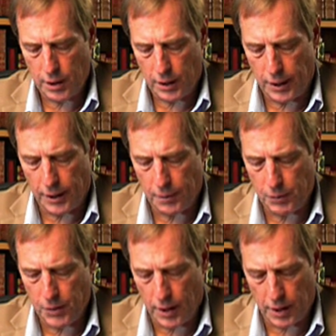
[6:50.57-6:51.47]

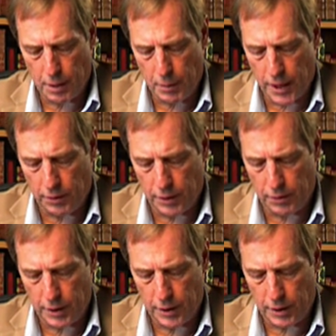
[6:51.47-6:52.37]
Done in the manner of
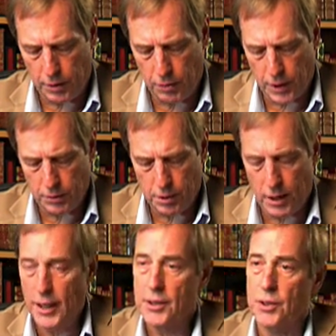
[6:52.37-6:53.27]
the
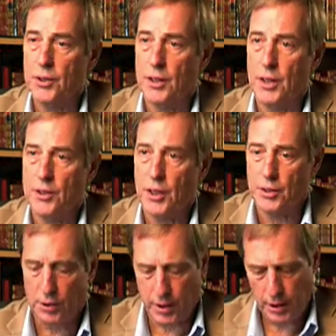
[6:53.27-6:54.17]
12th/13th
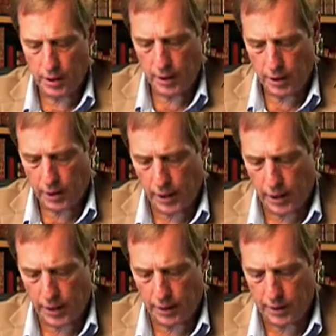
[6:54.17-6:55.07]
century,
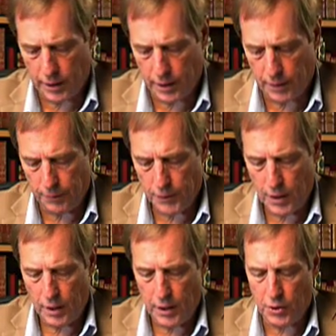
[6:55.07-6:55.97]
and
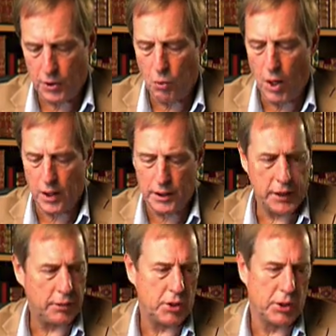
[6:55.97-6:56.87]
the quality
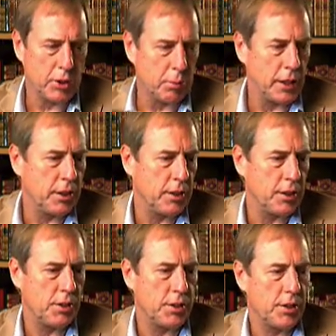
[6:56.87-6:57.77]
of the illumination
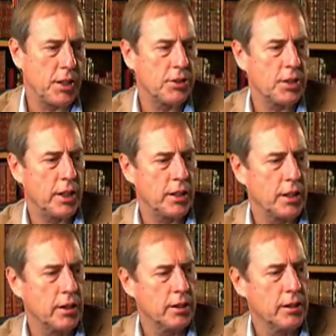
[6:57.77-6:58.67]
is just
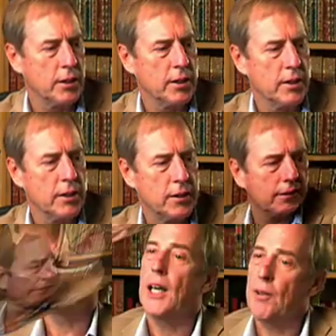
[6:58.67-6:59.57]
outstanding.
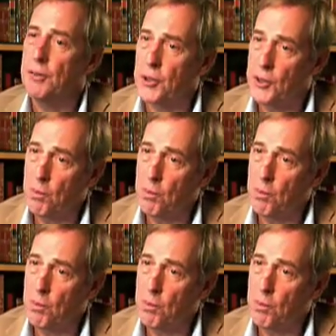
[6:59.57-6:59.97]
Now I'm going to go